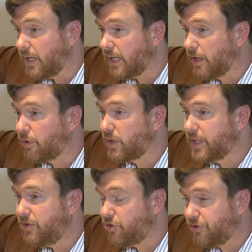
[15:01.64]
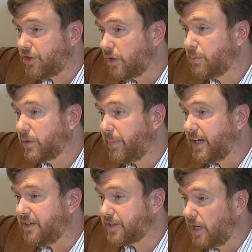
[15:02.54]
and, literally judging a book by
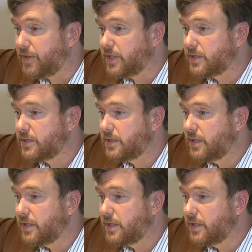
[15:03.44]
its cover,